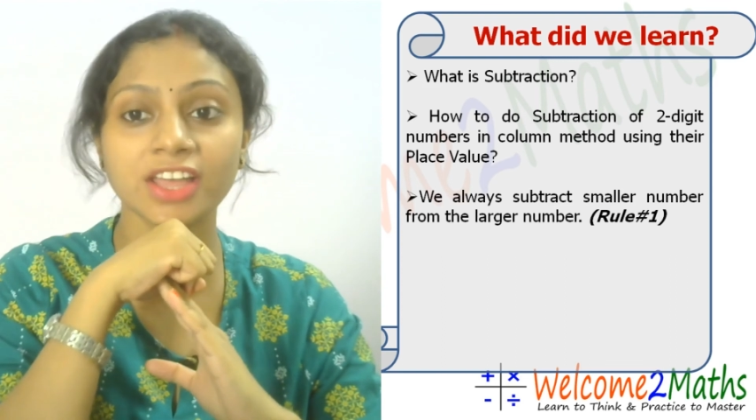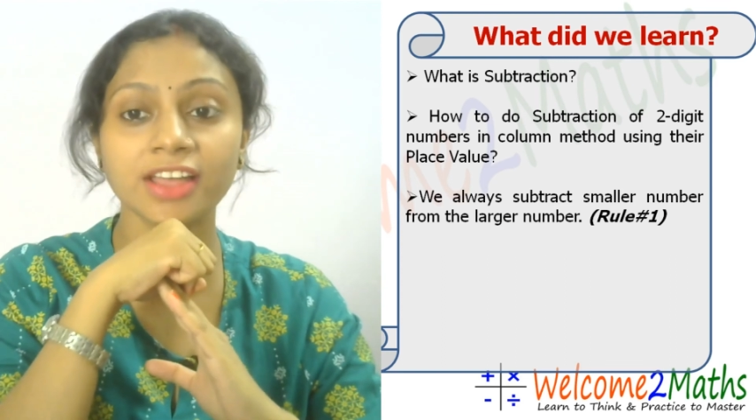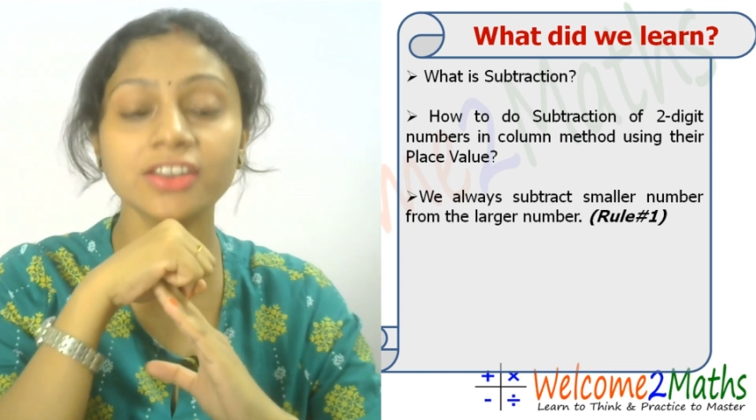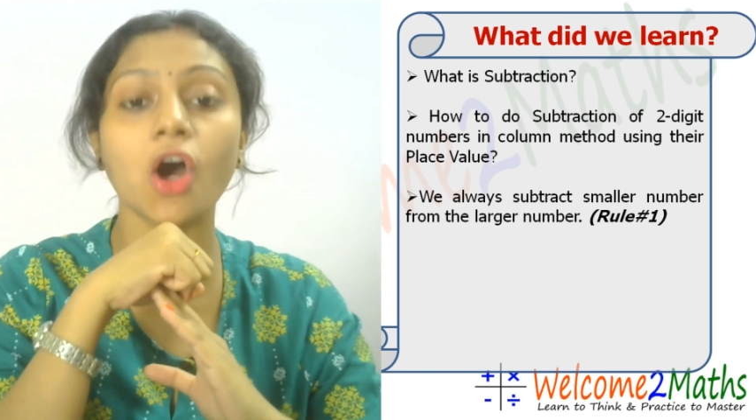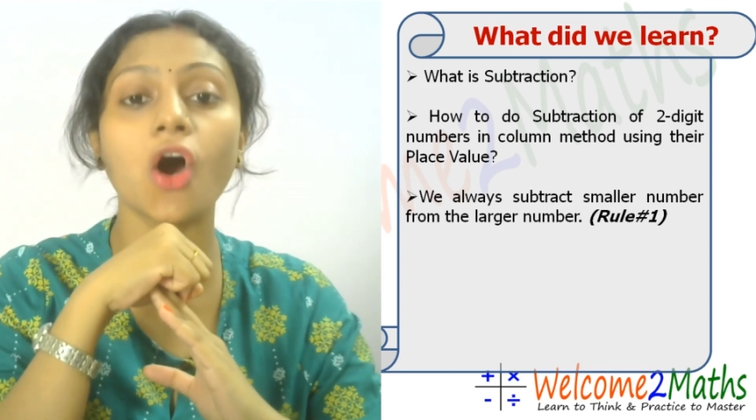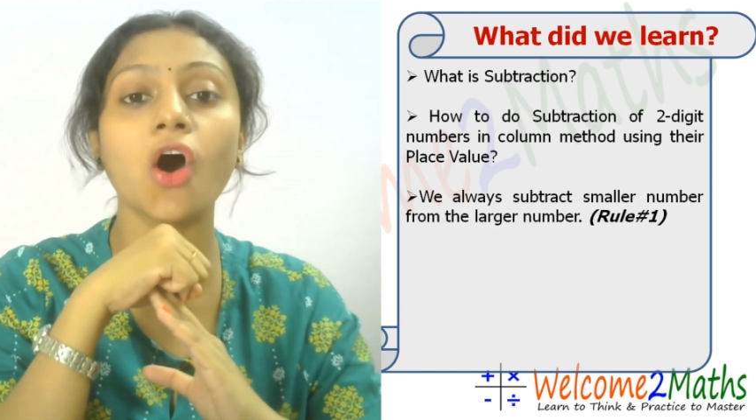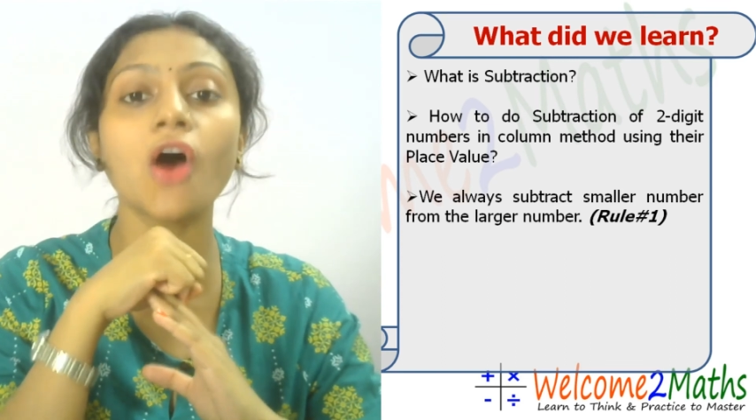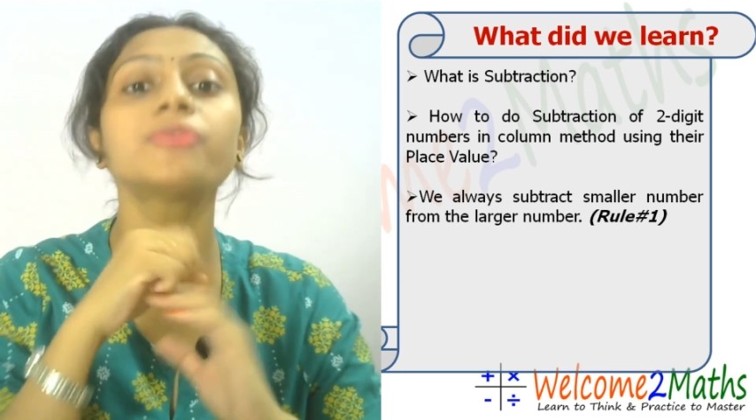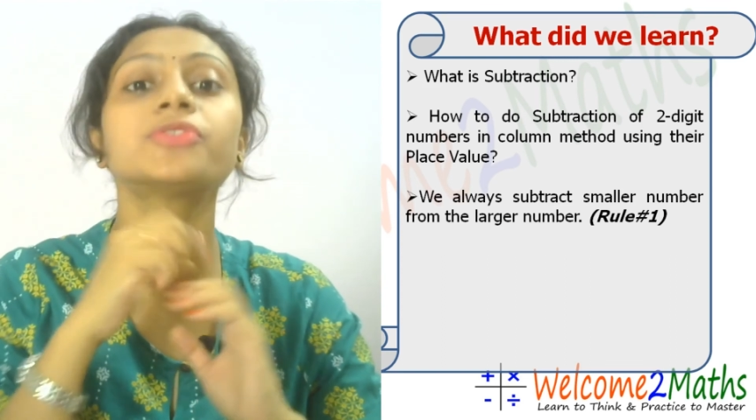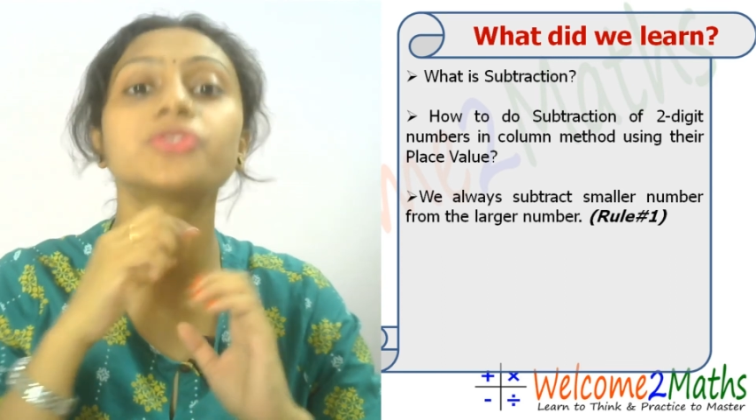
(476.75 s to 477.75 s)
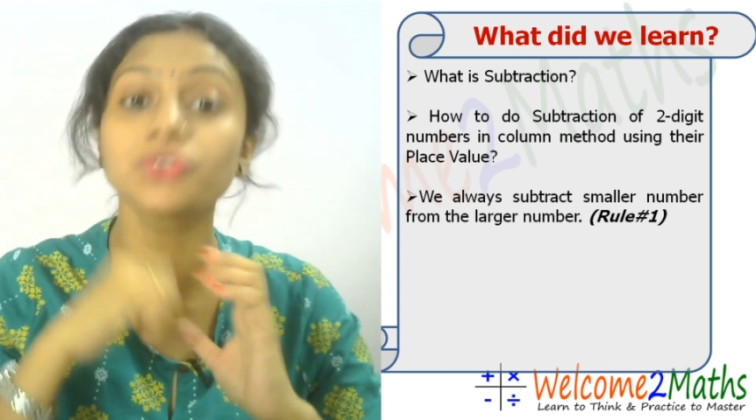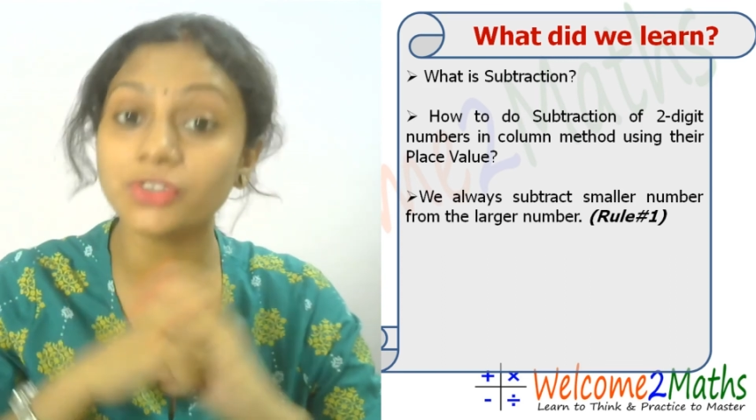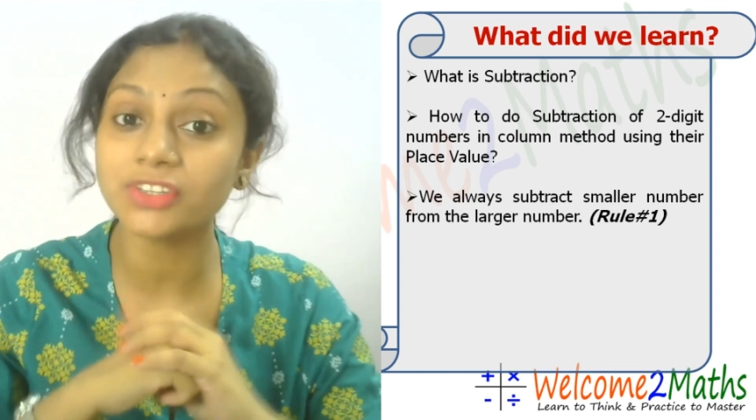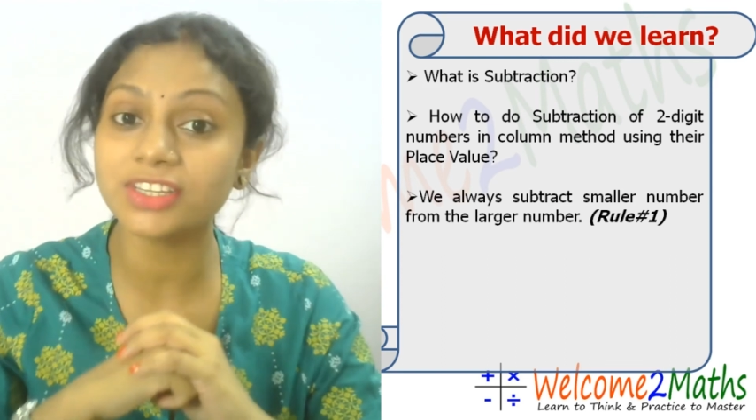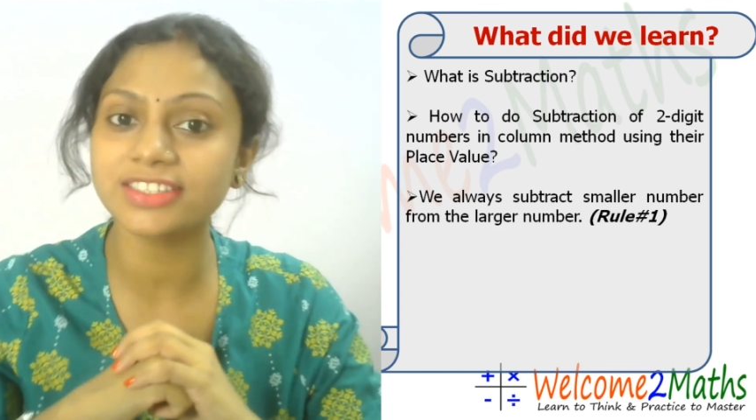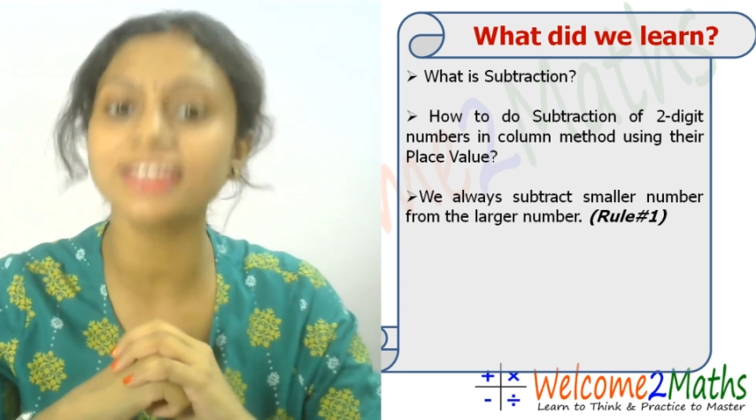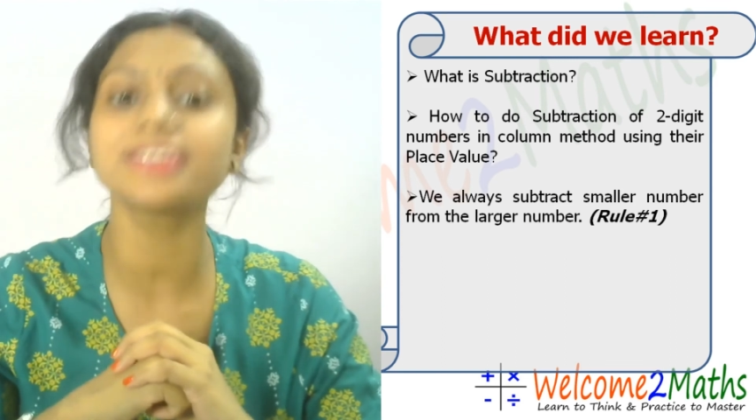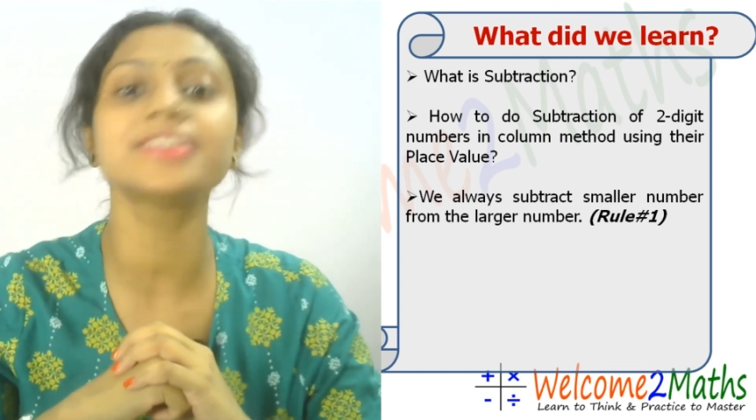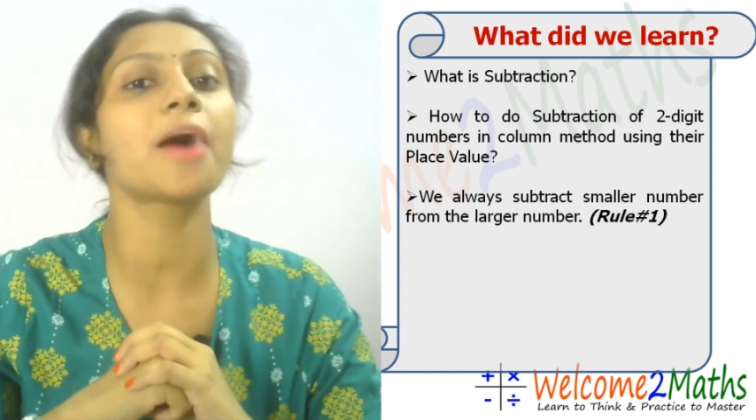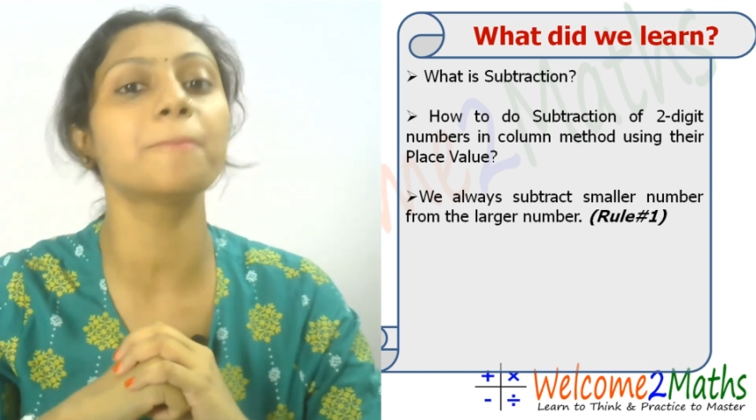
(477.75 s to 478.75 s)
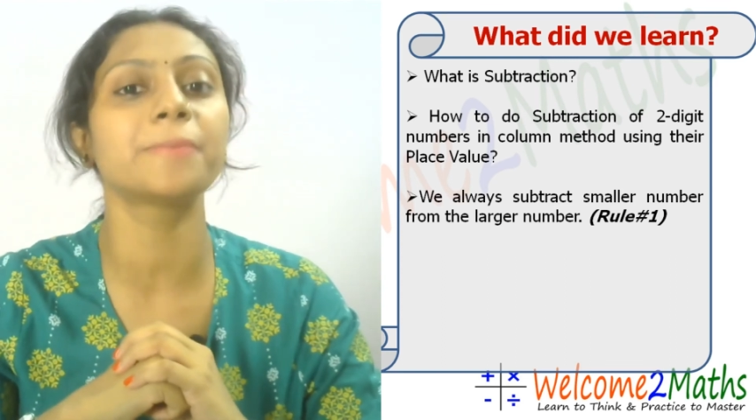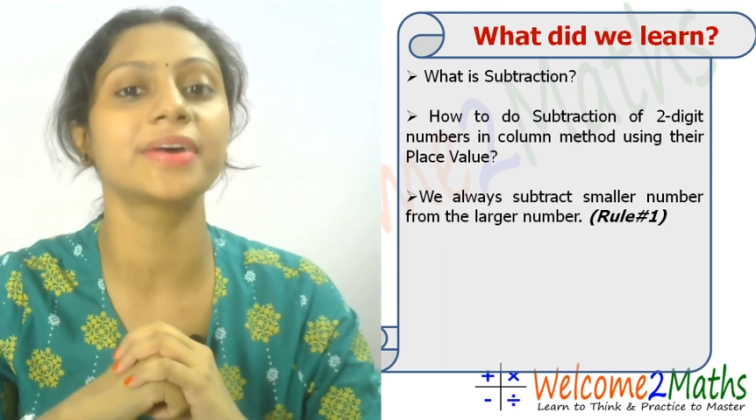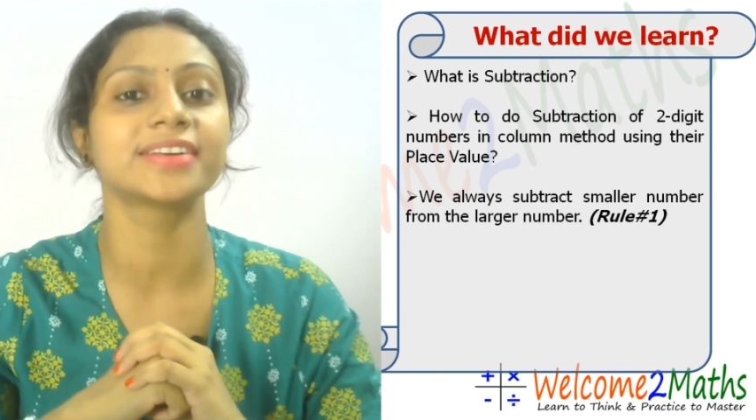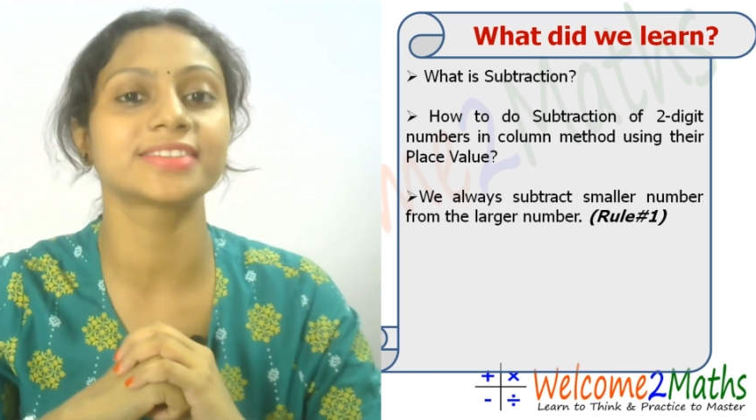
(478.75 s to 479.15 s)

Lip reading: of two-digit numbers